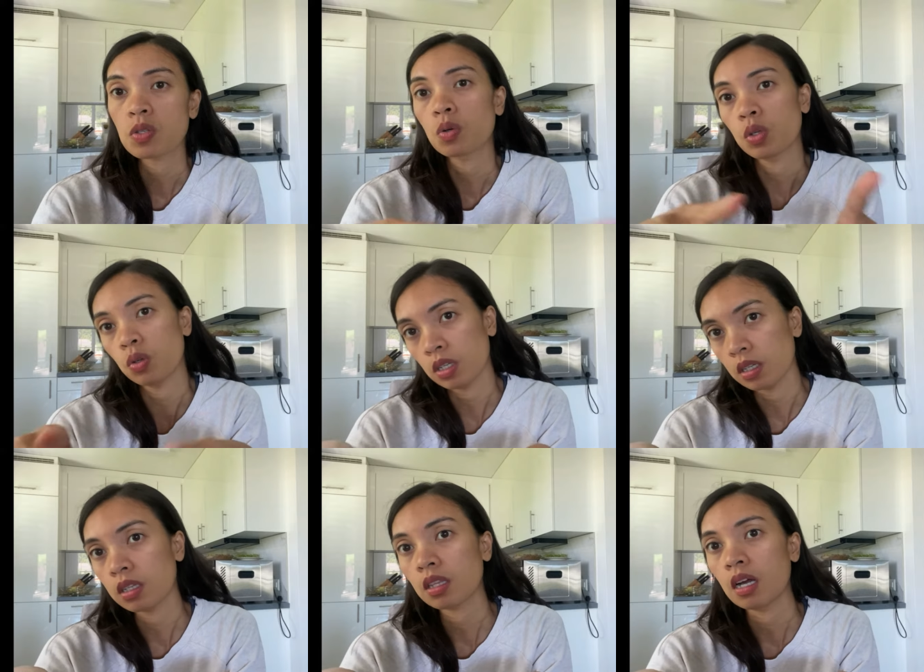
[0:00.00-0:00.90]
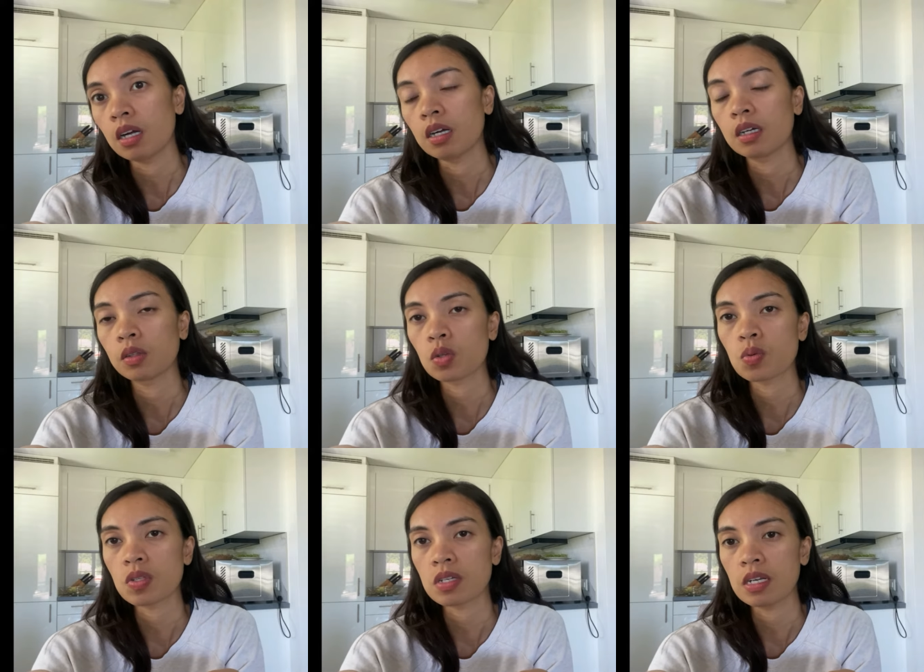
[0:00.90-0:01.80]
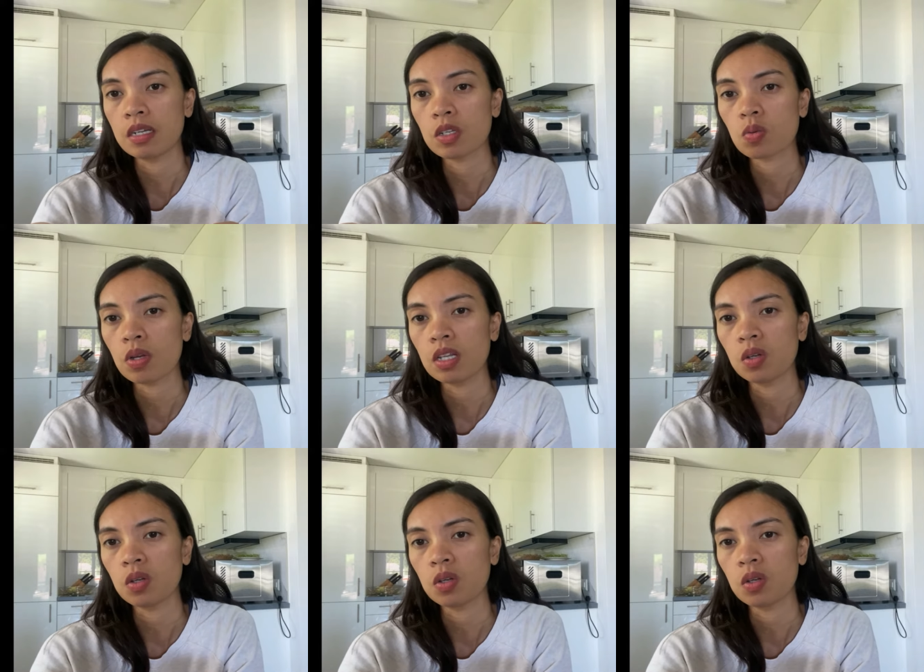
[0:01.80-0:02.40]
So you need it to Switzerland as well,